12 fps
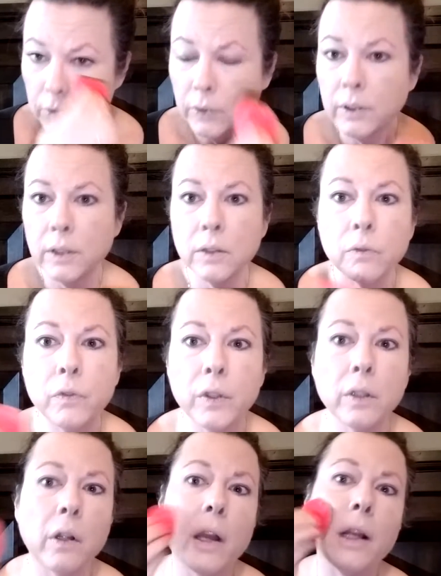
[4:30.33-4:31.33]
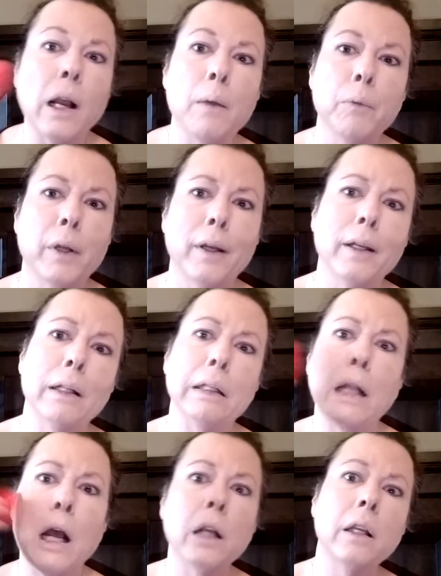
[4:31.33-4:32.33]
so it doesn't feel like I'm like
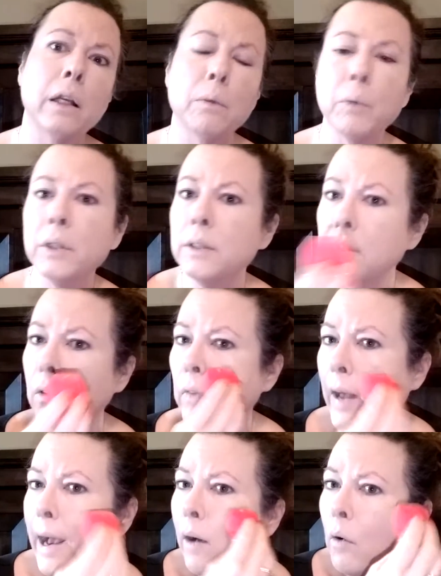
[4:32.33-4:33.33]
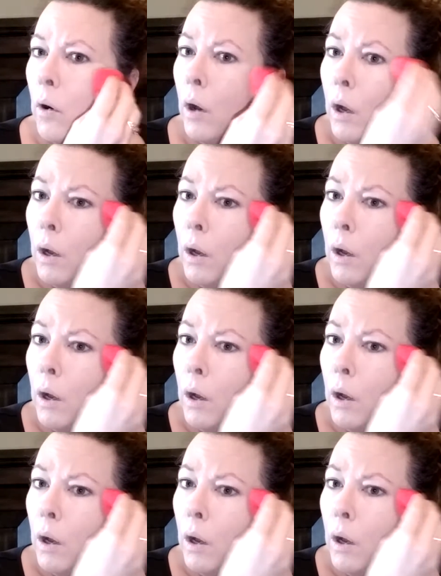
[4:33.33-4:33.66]
knocking myself out